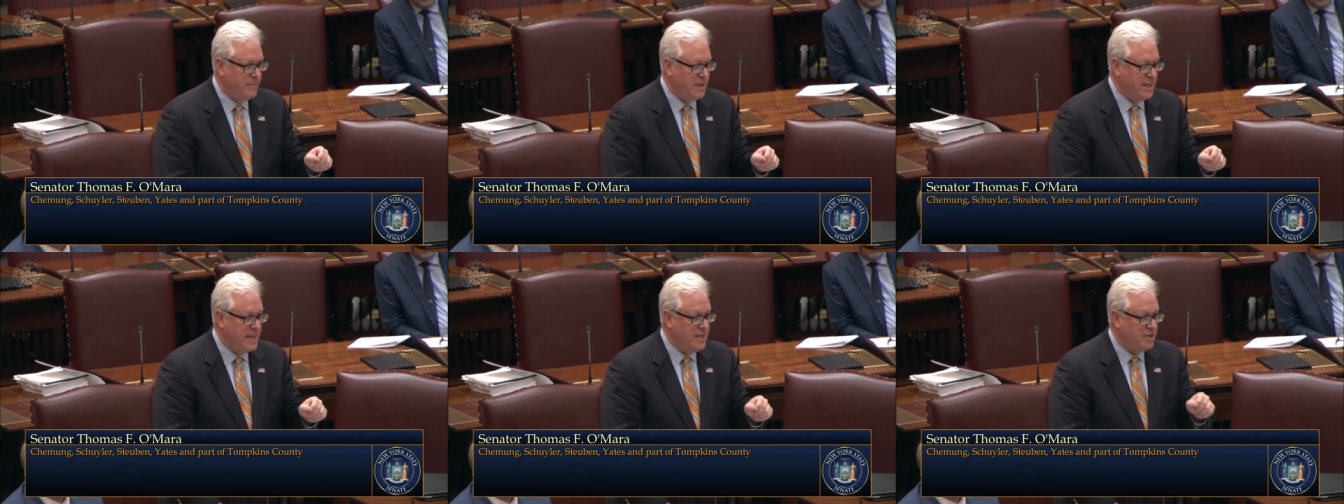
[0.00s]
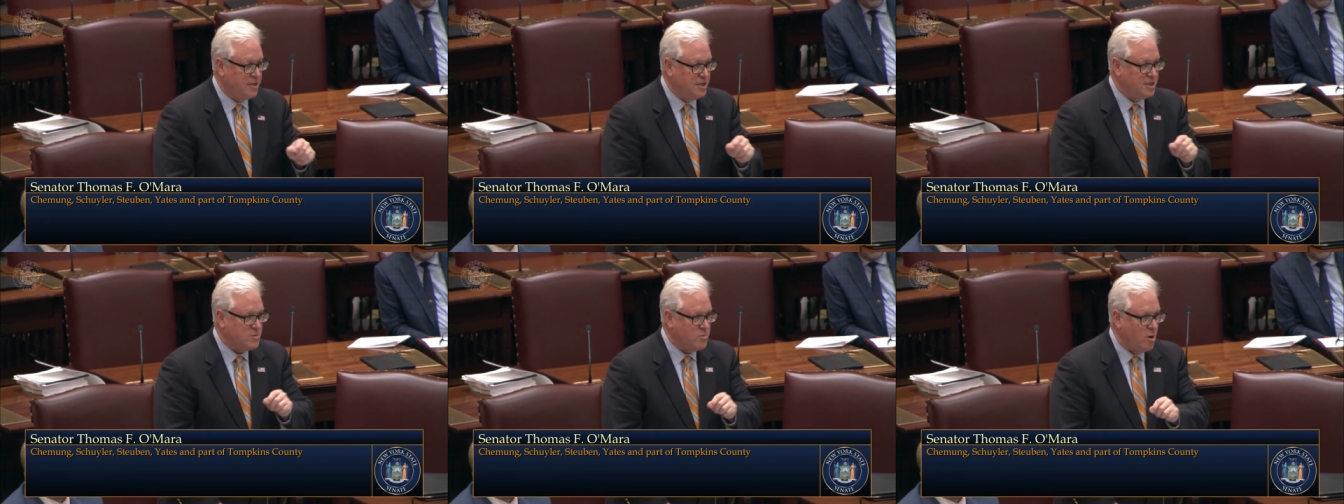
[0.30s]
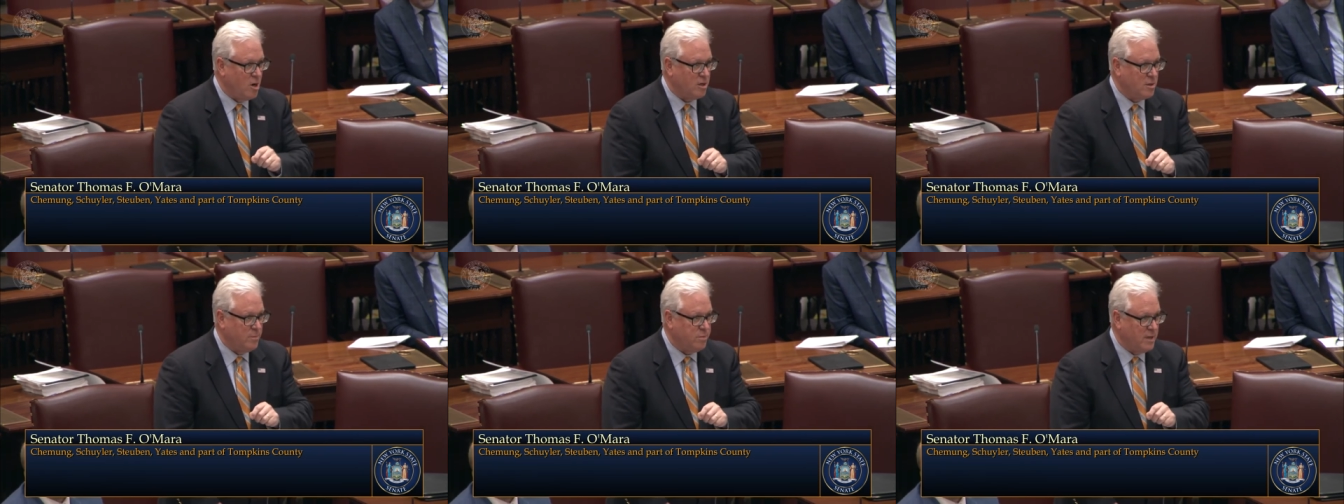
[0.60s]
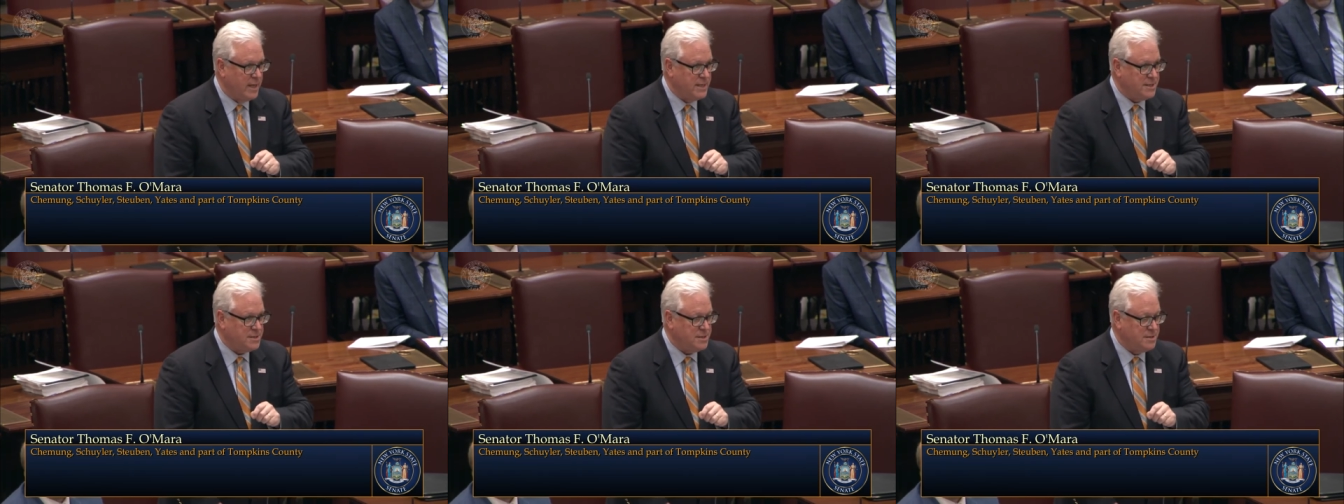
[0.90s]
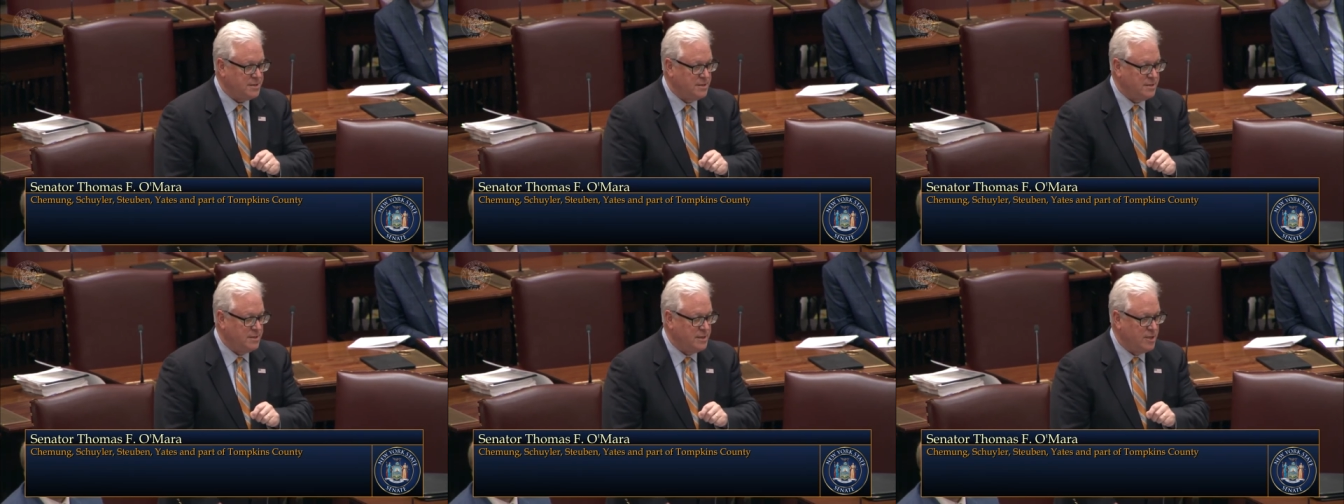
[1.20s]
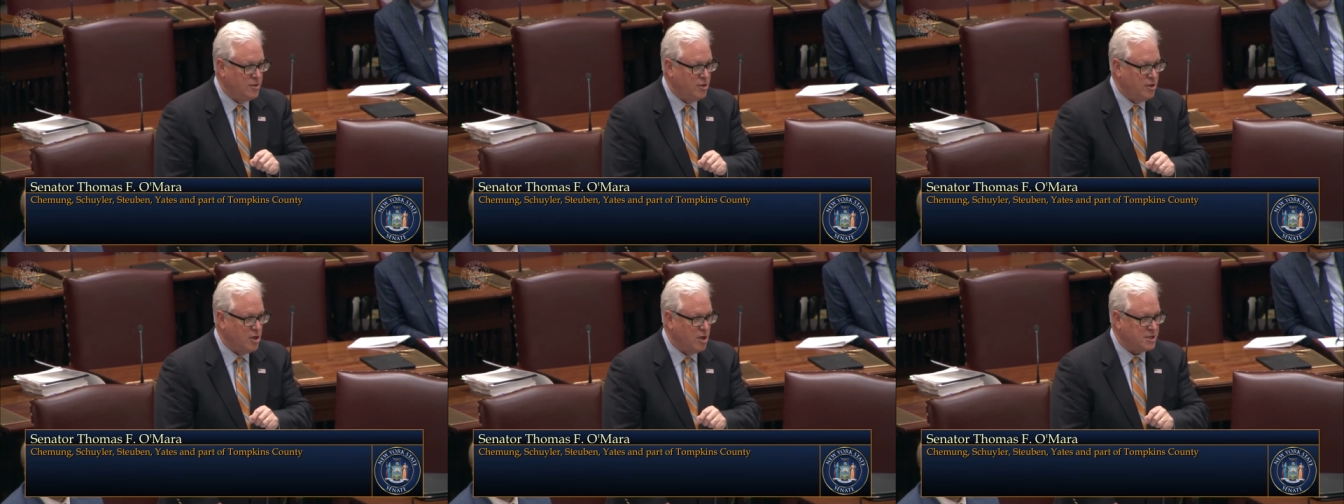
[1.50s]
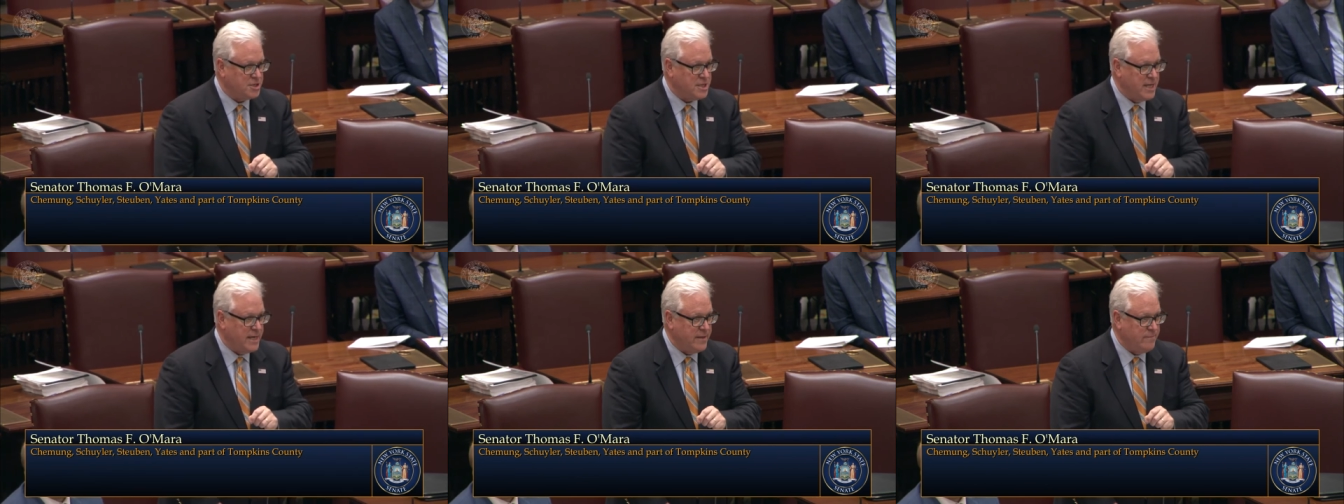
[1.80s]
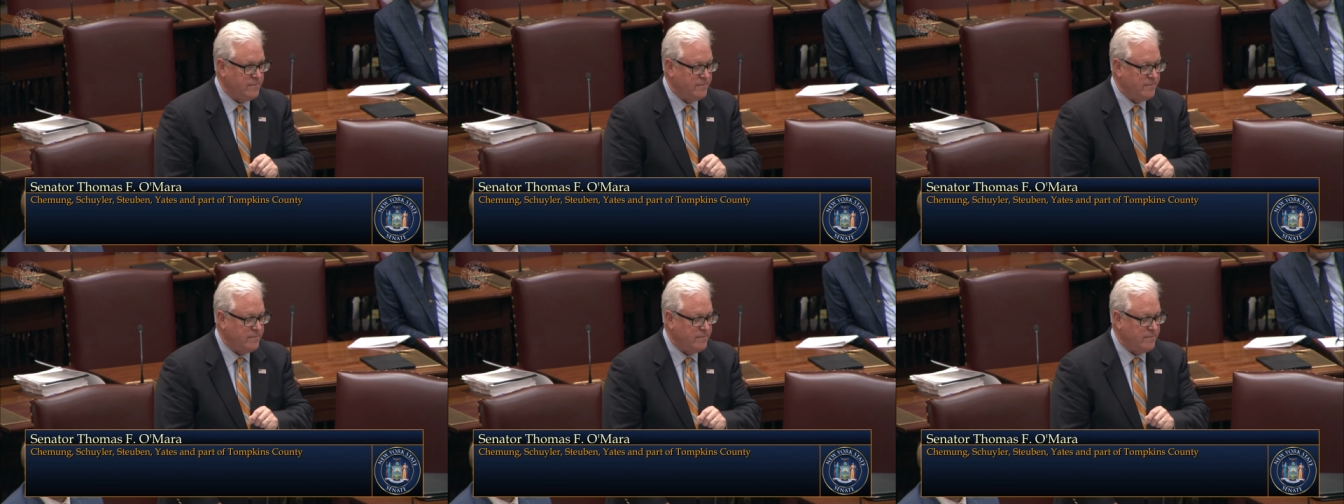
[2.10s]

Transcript: into this marketplace in New York State.